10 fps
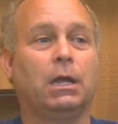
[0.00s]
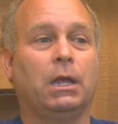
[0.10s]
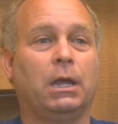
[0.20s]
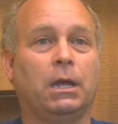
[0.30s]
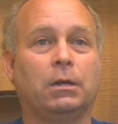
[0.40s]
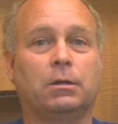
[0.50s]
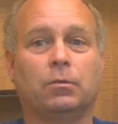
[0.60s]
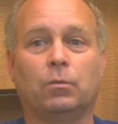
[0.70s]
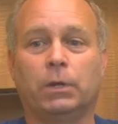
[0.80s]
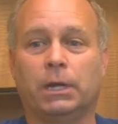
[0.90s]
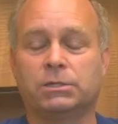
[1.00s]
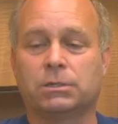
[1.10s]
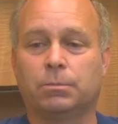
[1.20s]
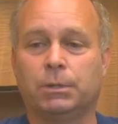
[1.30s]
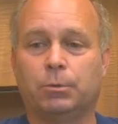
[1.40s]
and we had
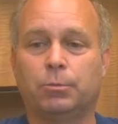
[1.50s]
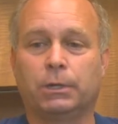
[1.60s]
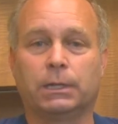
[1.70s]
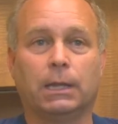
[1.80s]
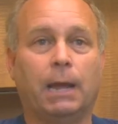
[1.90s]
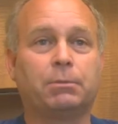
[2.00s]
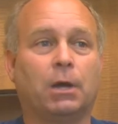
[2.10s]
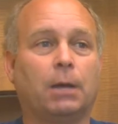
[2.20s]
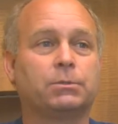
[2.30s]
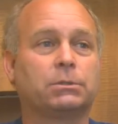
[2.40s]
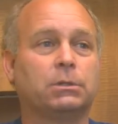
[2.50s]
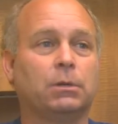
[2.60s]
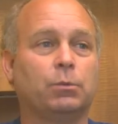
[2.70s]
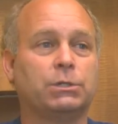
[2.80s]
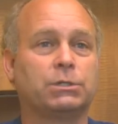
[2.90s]
some people bring in laptops,
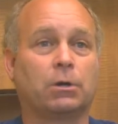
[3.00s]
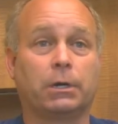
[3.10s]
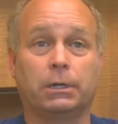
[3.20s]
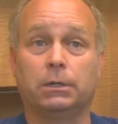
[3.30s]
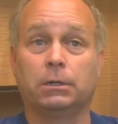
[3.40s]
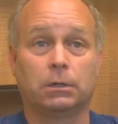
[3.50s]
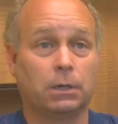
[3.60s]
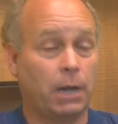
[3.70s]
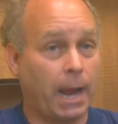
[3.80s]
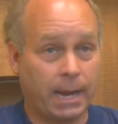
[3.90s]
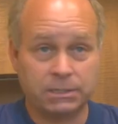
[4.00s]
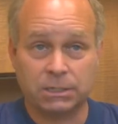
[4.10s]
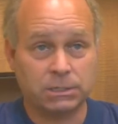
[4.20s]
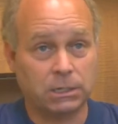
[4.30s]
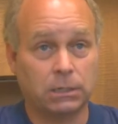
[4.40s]
and we started
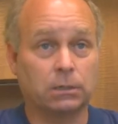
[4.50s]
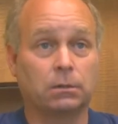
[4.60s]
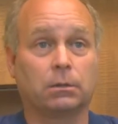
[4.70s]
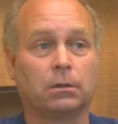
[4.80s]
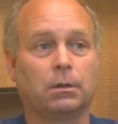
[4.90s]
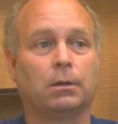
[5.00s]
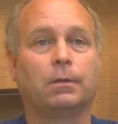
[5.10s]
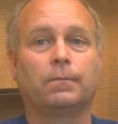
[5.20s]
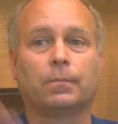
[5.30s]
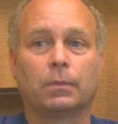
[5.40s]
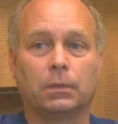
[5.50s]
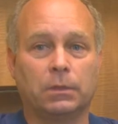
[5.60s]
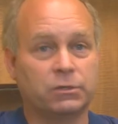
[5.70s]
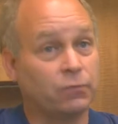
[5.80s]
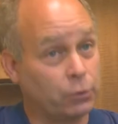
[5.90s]
accessing
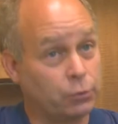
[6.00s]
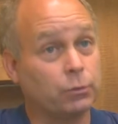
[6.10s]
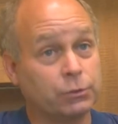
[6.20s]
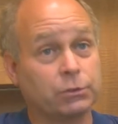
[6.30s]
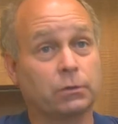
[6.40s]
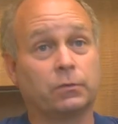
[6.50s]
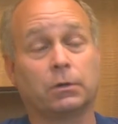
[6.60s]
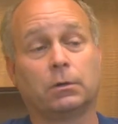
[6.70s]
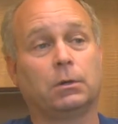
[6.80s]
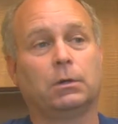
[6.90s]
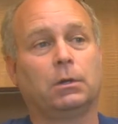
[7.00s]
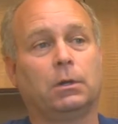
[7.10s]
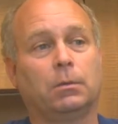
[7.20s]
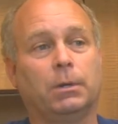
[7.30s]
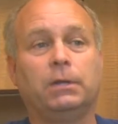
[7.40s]
this virtual server.
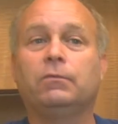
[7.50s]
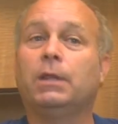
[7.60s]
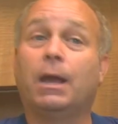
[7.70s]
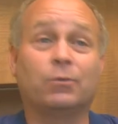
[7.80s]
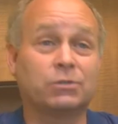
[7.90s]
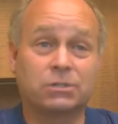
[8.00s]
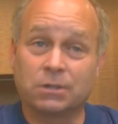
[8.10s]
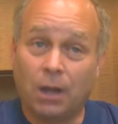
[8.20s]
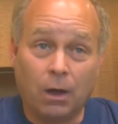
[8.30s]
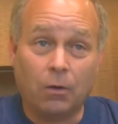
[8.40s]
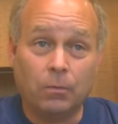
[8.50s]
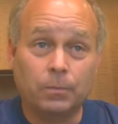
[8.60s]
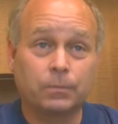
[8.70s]
But even that was slow